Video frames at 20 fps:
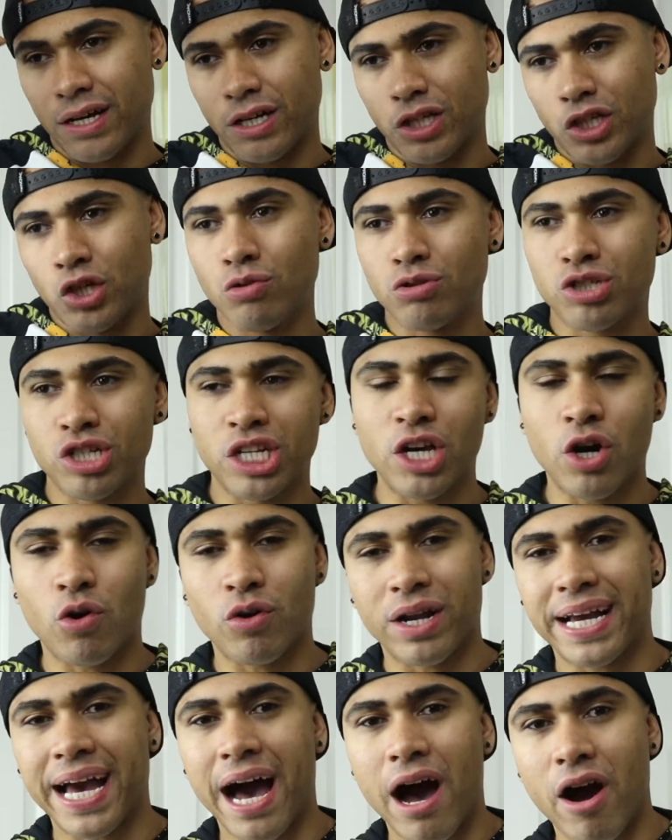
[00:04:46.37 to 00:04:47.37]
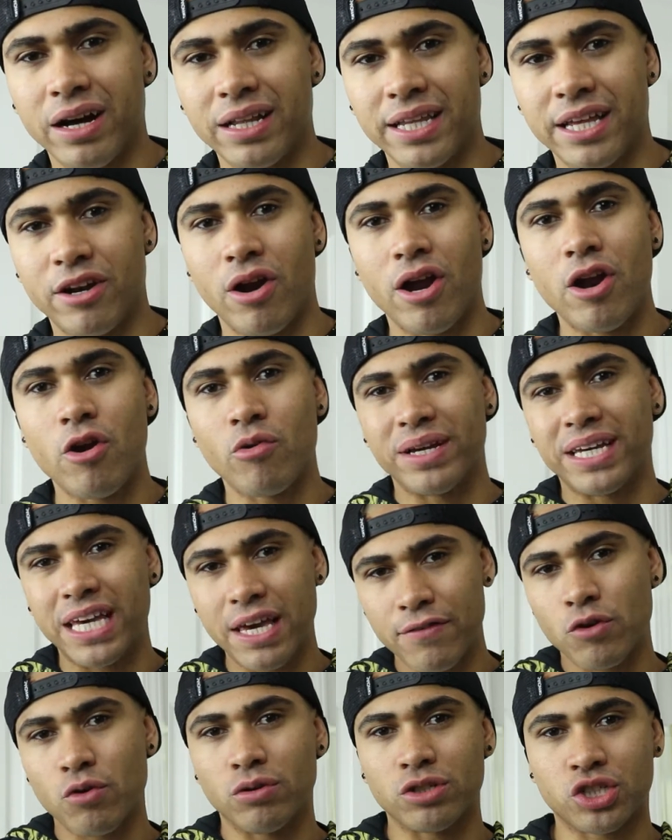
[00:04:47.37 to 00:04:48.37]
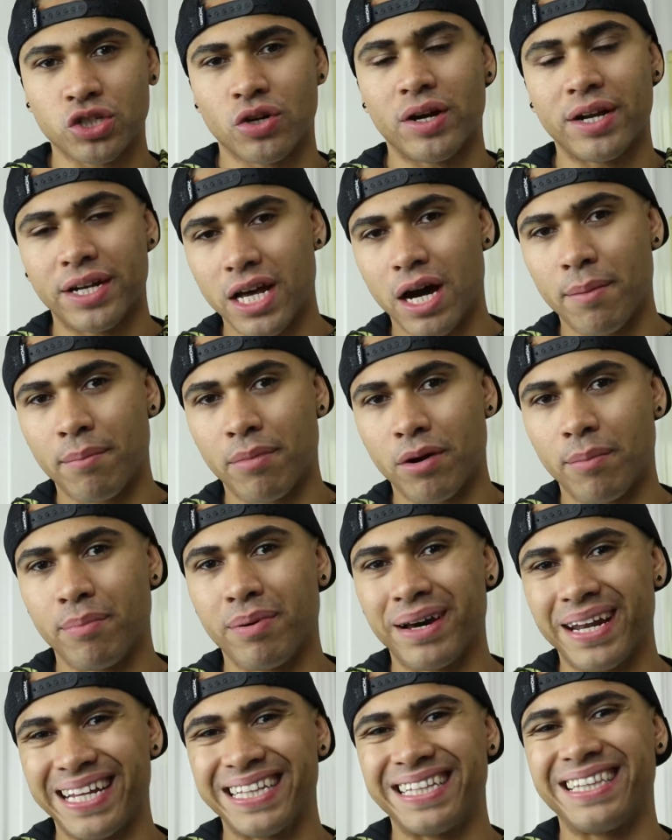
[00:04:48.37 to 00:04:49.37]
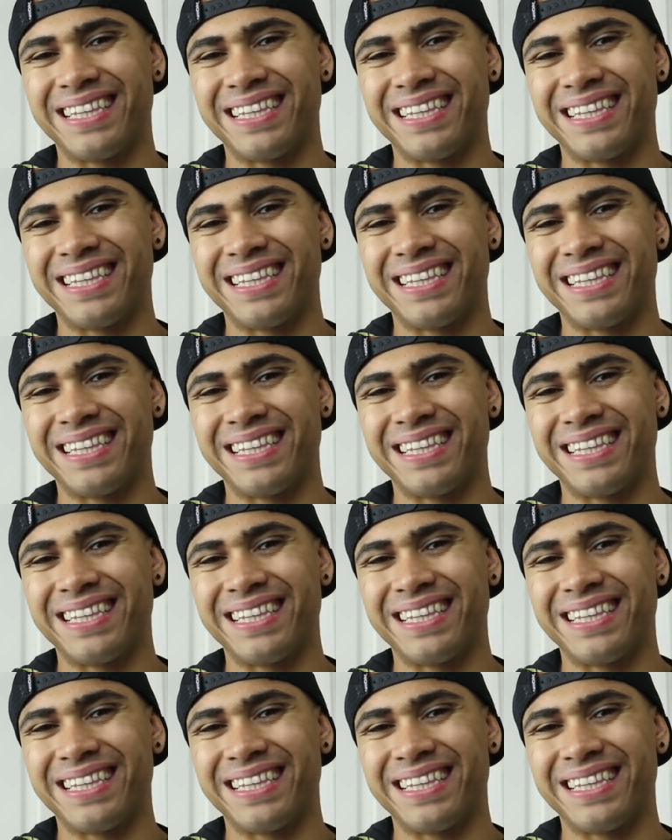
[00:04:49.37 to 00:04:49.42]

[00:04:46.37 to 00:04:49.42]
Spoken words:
usually on a calculator, it'll give you a certain number, but